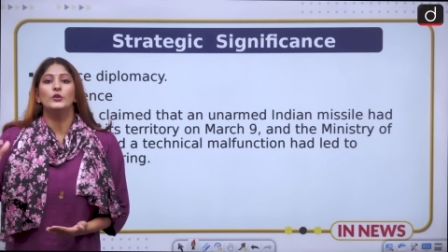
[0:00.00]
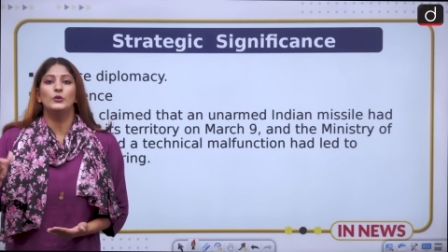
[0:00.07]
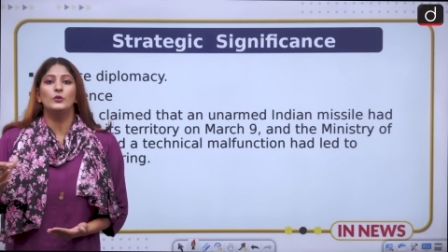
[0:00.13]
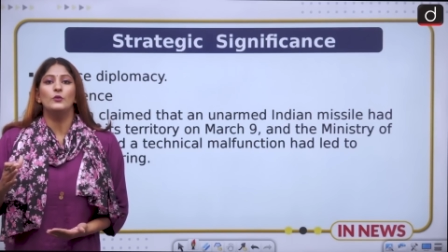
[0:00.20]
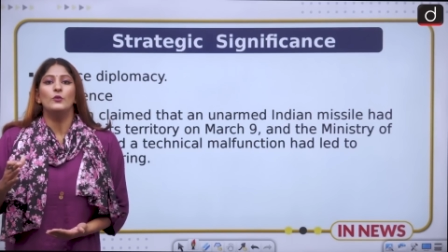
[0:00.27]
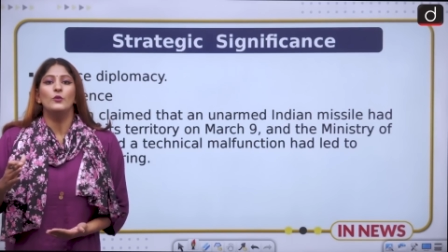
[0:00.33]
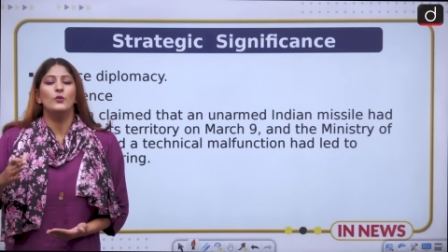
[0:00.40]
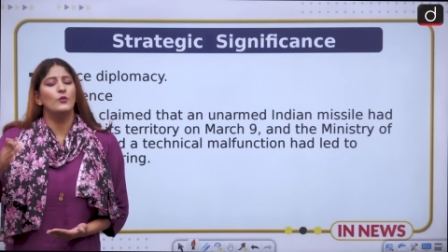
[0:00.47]

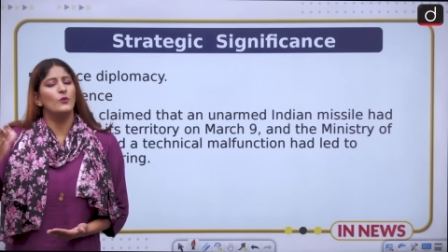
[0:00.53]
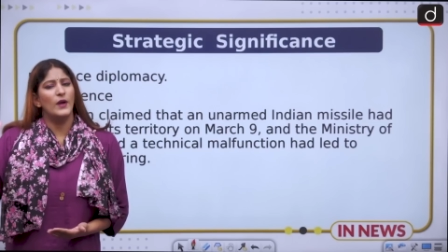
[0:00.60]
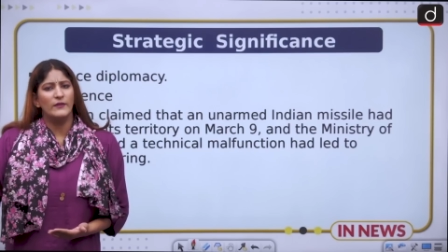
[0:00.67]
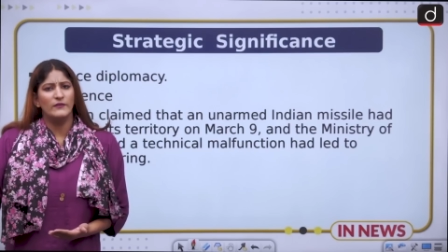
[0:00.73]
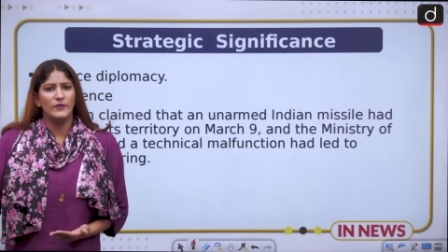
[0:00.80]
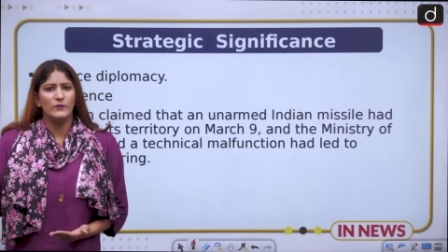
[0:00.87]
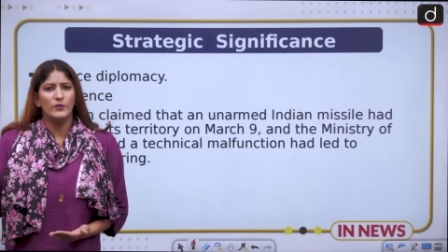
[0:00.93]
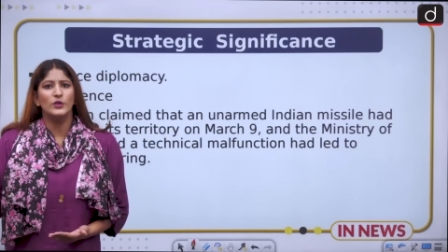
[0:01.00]
to
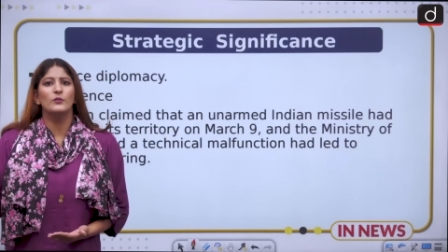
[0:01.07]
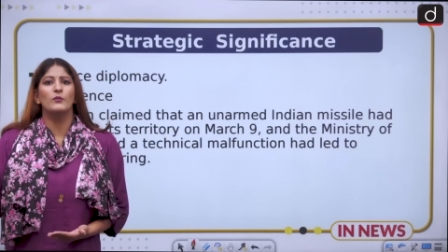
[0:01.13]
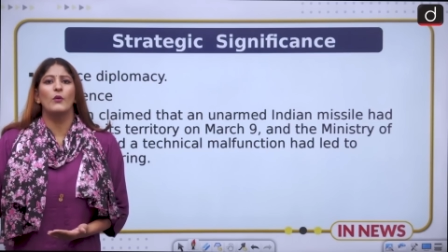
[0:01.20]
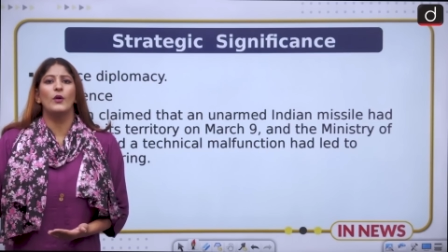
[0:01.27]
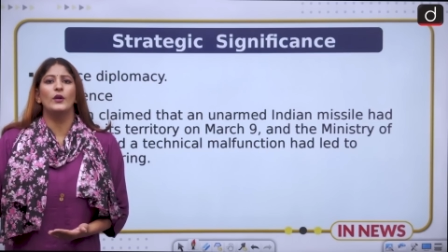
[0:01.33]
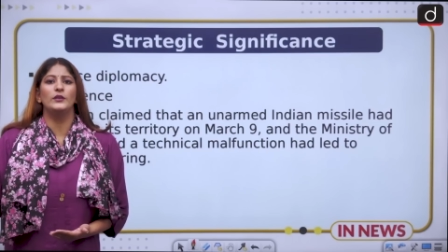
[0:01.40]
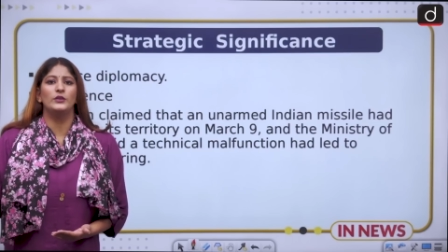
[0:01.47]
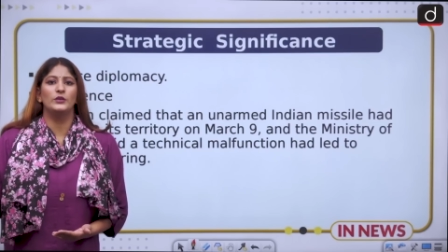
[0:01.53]
whoever would
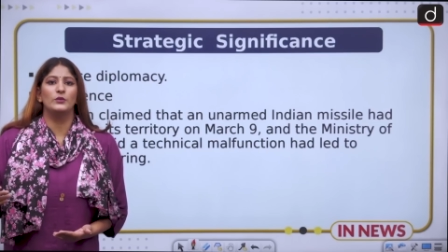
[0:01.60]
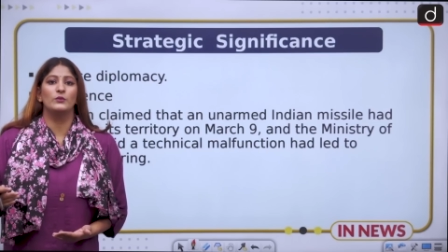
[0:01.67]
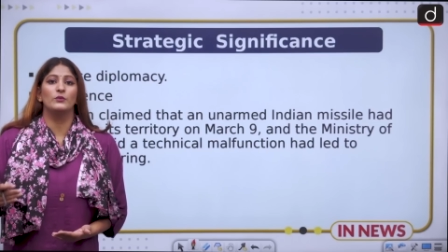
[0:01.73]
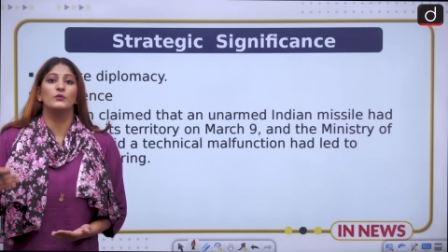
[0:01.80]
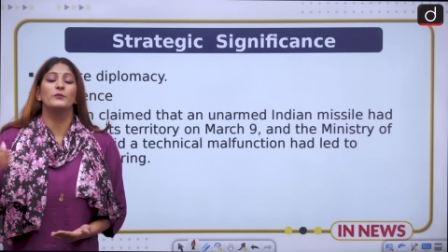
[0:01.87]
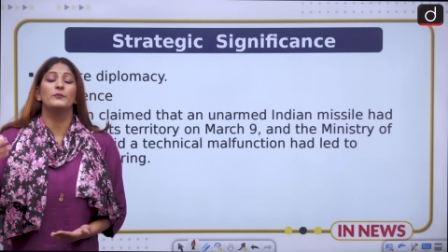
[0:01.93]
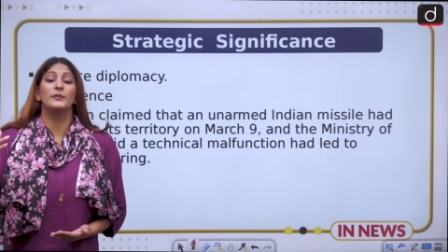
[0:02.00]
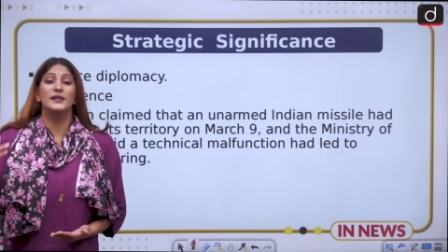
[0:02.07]
want
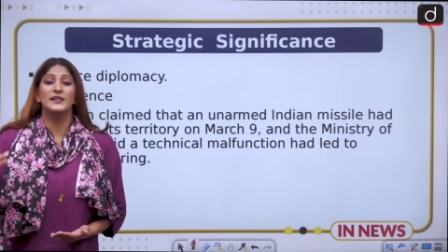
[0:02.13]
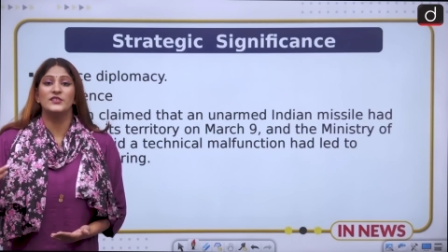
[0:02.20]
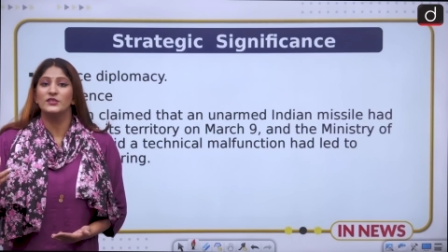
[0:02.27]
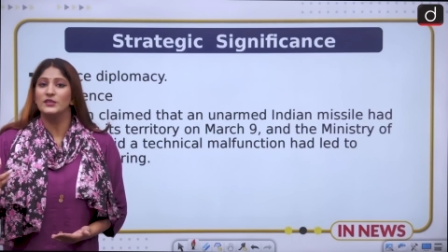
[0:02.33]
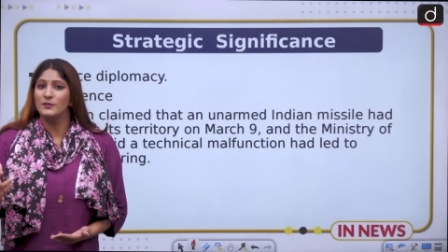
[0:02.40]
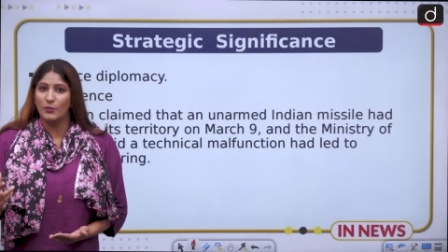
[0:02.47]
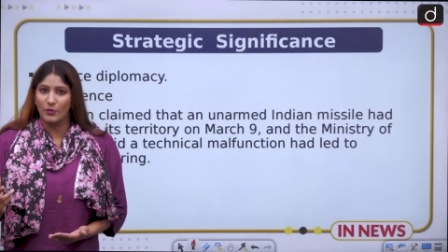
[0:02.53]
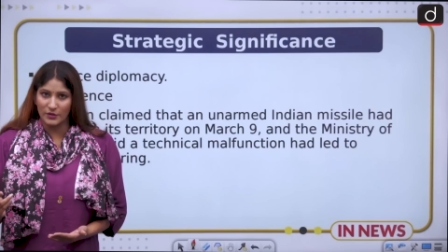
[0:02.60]
to breach
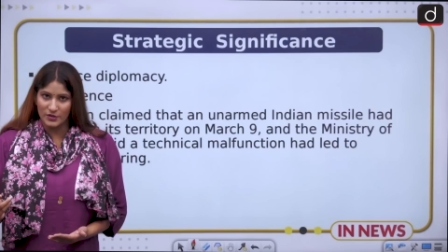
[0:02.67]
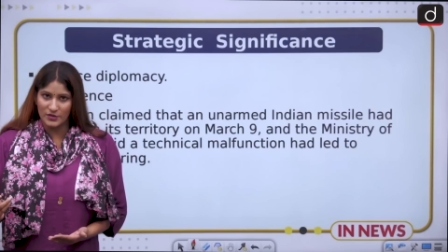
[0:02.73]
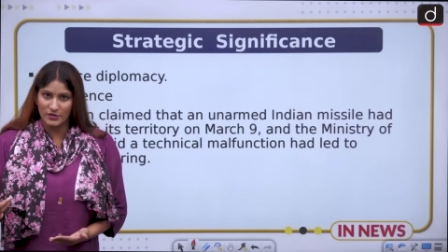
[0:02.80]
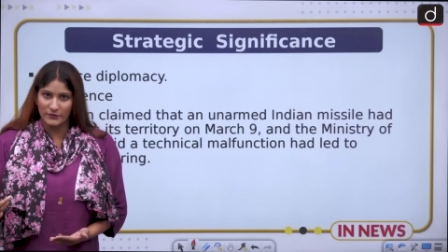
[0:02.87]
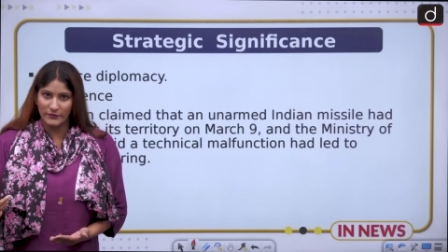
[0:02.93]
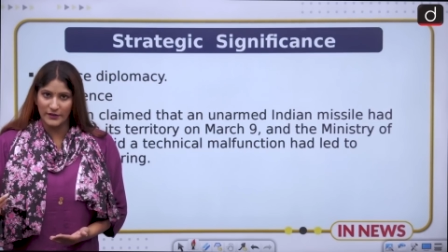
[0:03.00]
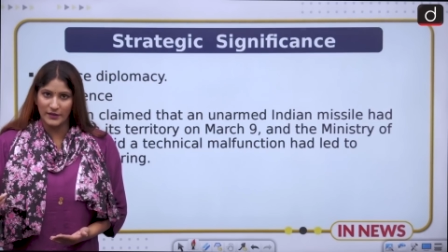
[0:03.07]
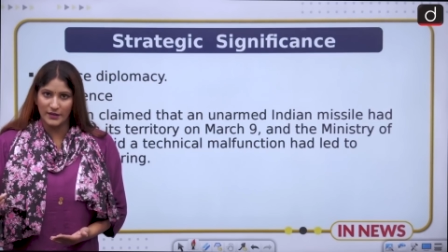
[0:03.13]
the borders
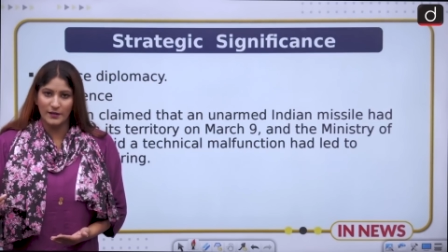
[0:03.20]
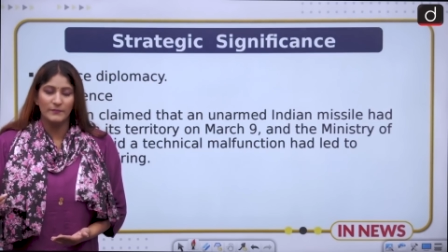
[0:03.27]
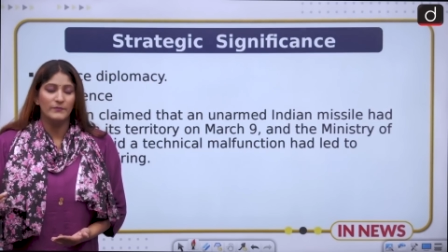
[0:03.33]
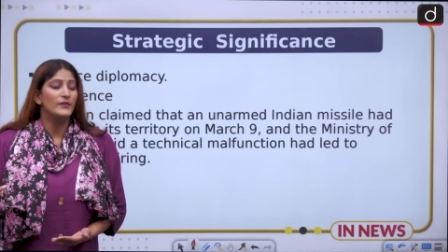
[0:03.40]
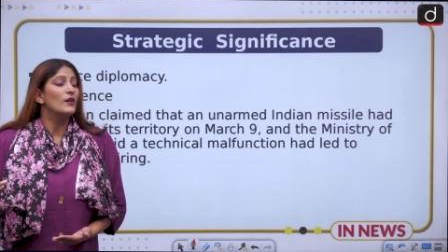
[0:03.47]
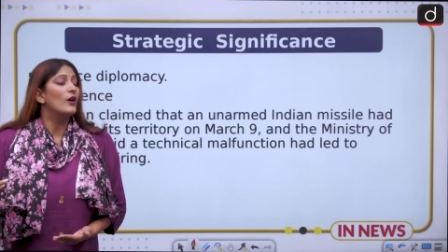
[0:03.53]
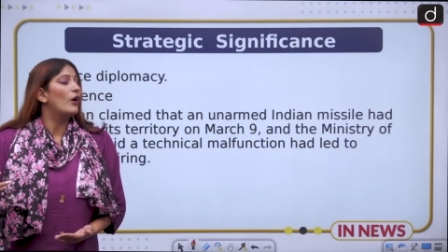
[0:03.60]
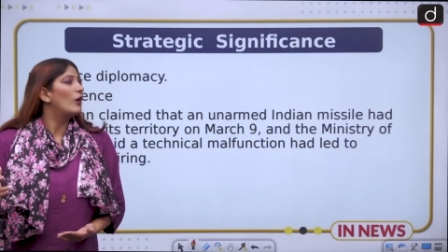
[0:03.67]
of India.
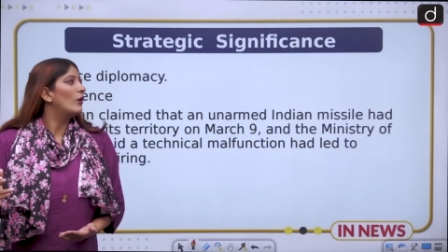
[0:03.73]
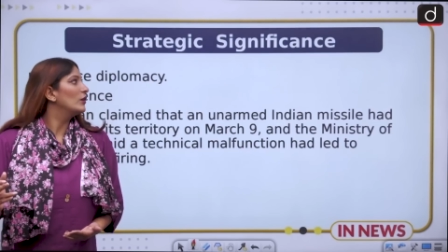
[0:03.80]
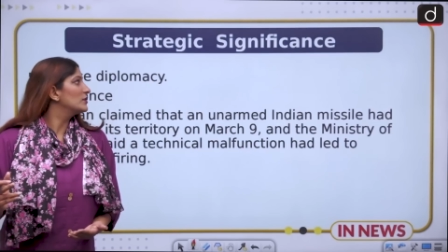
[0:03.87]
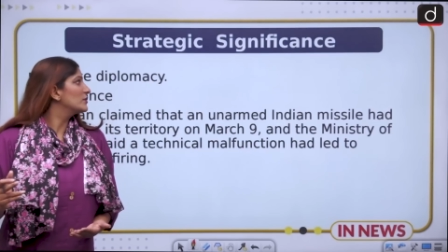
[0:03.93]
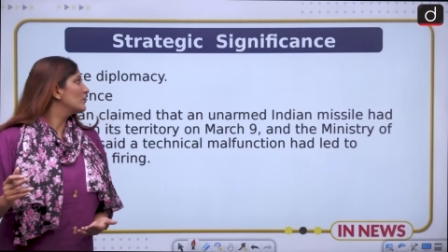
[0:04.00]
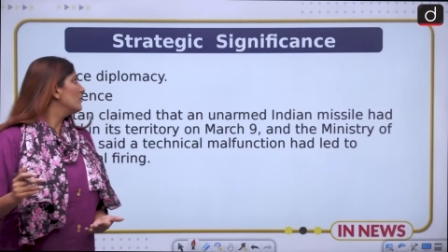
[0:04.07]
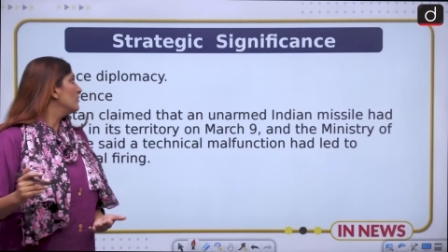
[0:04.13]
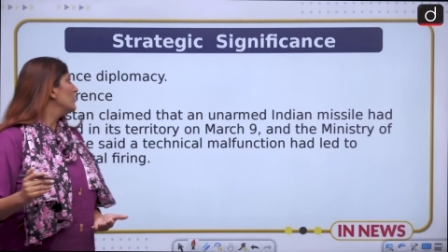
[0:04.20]
Also,